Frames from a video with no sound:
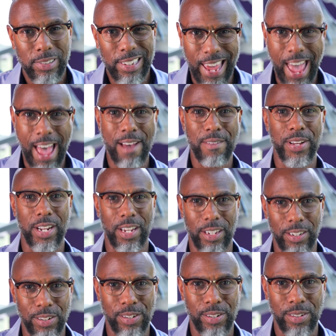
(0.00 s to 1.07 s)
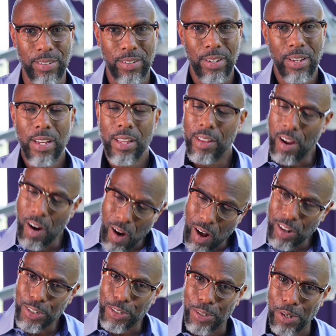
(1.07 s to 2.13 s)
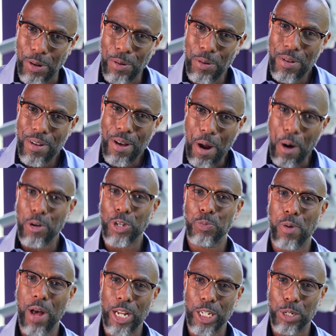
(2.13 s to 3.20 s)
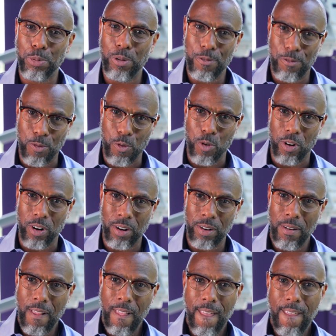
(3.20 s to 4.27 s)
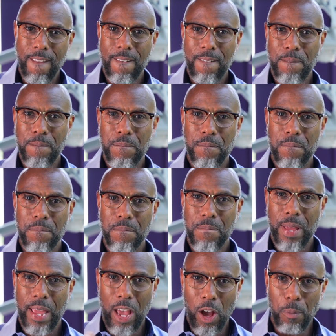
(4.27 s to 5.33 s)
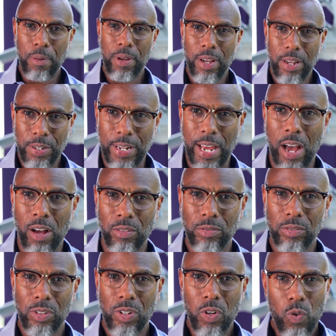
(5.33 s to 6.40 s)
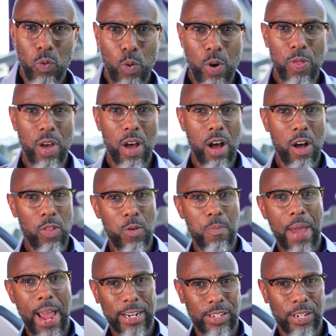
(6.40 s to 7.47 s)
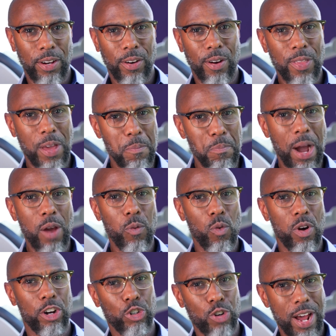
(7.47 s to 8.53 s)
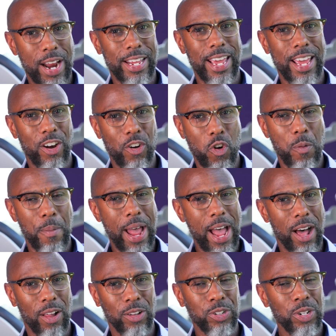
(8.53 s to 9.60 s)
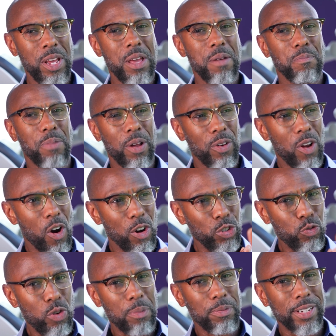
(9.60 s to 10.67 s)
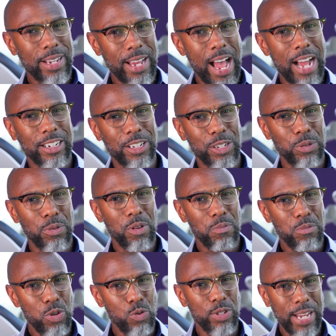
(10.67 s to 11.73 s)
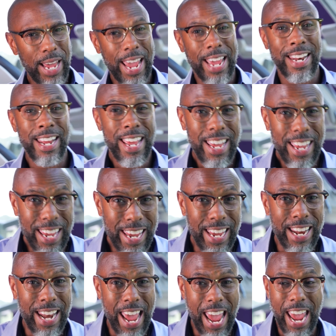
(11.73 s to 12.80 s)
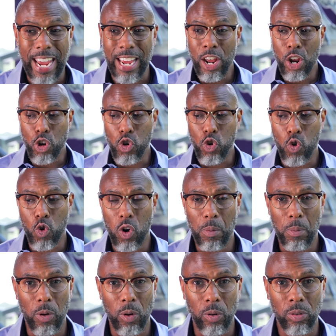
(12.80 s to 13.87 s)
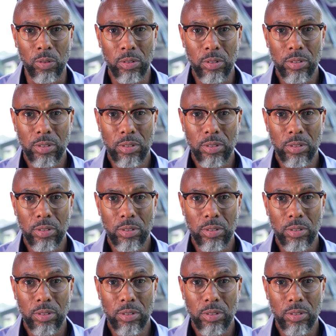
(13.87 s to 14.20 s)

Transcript: cavities. They also are responsible for helping us out with other bacteria that might want to try to get in our mouths, but our Streptococcus mutant in a normal